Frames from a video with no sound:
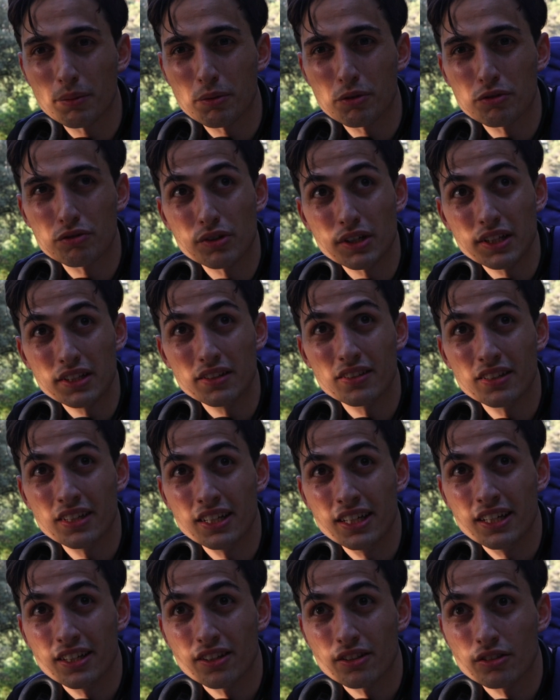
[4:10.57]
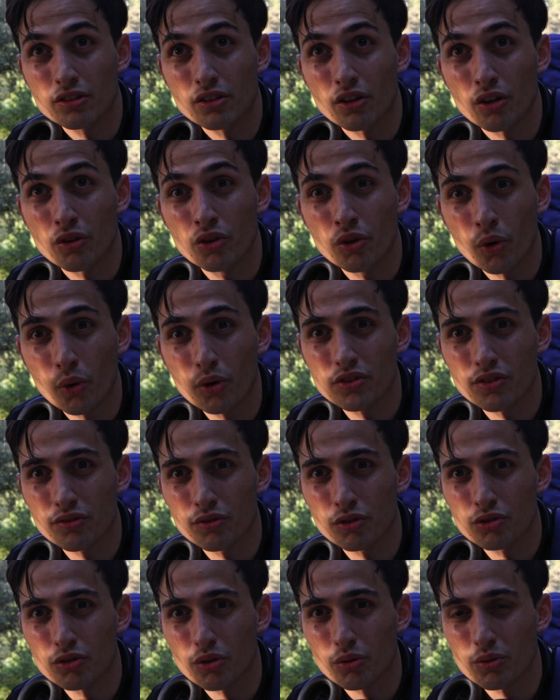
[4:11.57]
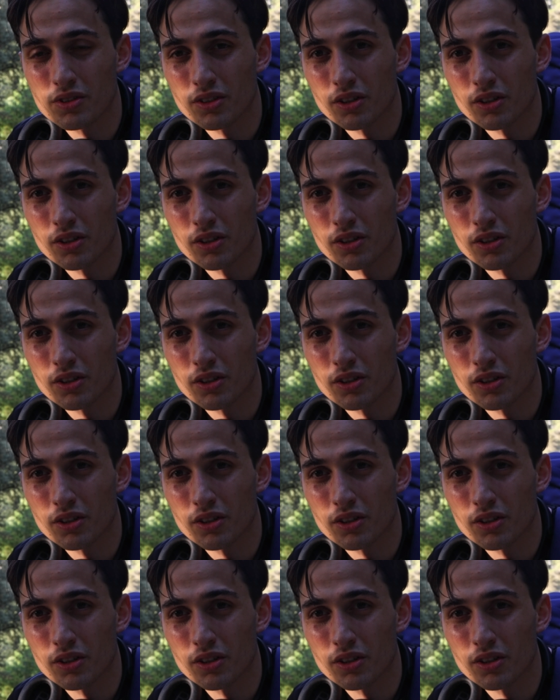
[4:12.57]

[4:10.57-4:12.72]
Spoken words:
I'm afraid the noise of the drone